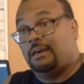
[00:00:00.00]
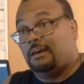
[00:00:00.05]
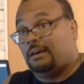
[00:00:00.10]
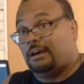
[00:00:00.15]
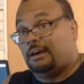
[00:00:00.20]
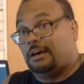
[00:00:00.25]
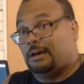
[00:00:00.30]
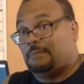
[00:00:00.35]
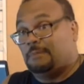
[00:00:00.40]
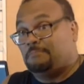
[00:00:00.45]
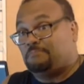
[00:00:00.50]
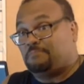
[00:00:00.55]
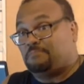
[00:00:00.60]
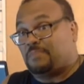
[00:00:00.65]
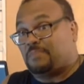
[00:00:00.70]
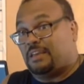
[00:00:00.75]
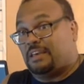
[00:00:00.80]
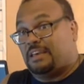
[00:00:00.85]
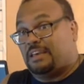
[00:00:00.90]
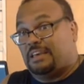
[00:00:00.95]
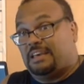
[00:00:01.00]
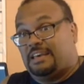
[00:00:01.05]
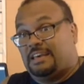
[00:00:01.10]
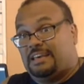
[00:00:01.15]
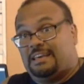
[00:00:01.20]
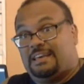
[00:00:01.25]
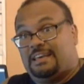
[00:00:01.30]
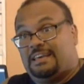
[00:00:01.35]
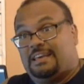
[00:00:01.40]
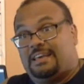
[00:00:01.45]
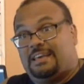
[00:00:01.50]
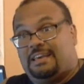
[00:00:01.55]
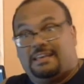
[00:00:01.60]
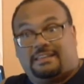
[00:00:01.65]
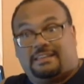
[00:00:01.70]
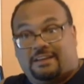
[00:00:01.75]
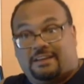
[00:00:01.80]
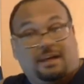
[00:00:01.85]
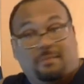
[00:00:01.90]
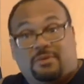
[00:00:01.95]
Clemson
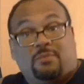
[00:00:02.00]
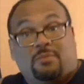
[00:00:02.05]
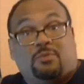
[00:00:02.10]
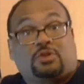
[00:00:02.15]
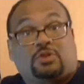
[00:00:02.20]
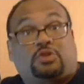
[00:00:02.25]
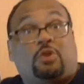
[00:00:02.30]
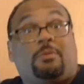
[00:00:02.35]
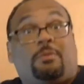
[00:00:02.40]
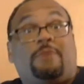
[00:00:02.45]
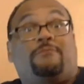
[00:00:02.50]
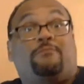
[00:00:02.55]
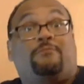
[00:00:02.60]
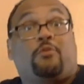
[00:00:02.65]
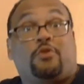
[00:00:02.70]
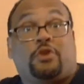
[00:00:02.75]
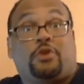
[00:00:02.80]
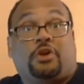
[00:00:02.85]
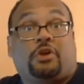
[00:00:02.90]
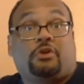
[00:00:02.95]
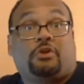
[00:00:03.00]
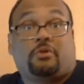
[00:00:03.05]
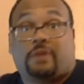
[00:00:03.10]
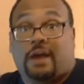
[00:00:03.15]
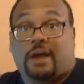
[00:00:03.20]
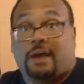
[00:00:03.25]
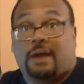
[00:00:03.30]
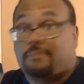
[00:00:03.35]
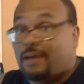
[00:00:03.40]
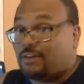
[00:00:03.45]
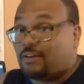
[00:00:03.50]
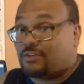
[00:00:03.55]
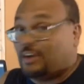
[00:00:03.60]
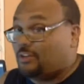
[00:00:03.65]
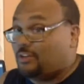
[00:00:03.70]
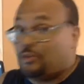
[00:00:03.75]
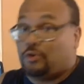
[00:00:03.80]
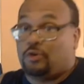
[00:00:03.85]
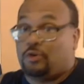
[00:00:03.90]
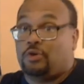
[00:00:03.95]
will still be pretty good, okay? I'm not
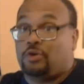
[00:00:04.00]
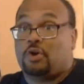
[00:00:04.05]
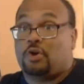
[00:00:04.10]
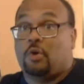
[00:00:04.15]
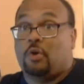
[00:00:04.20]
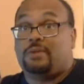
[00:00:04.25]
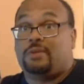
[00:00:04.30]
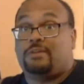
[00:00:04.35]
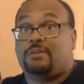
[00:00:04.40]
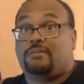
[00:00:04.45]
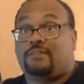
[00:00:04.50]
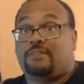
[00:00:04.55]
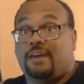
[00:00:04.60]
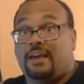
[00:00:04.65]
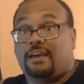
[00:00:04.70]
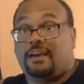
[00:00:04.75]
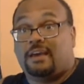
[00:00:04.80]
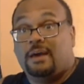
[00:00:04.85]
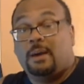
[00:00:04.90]
saying that they're going to go in the tank,